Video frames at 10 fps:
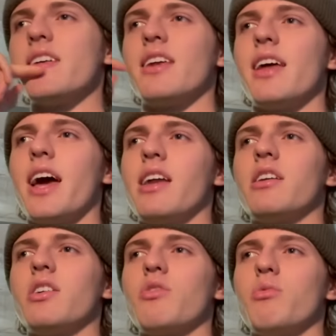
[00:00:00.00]
then it
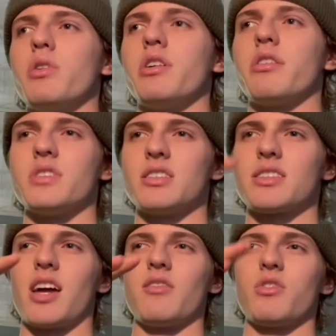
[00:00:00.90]
ended with this
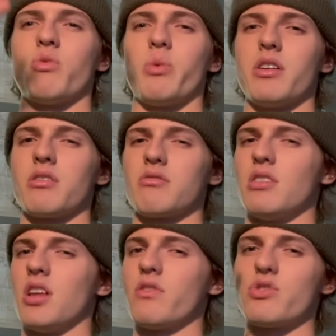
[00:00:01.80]
kind of like weird
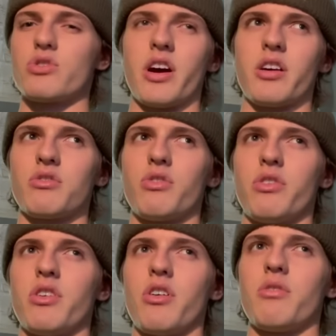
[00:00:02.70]
love triangle
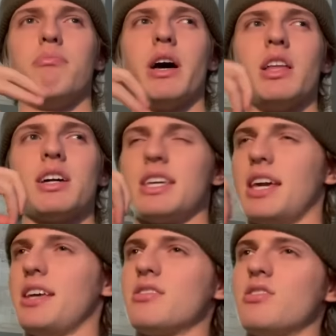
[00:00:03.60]
going on. Bella
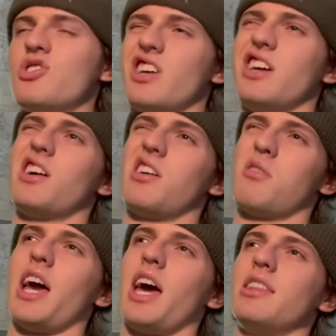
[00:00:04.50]
kissed
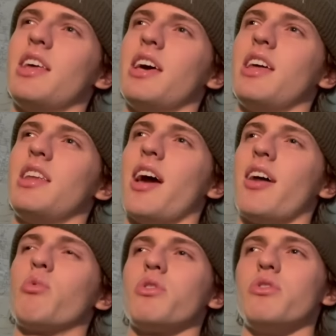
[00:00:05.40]
Jacob, and then
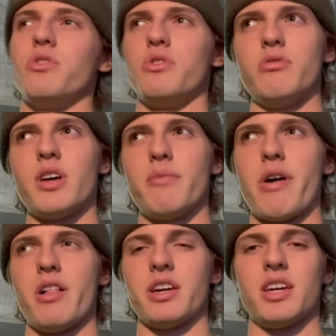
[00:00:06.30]
Edward knew that
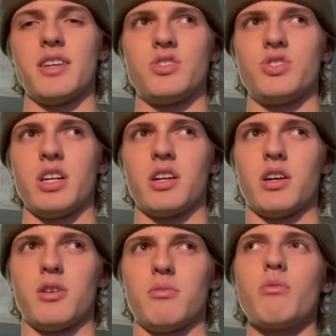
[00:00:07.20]
Bella kissed
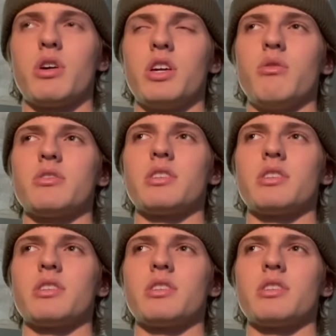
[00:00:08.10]
Jacob, but he was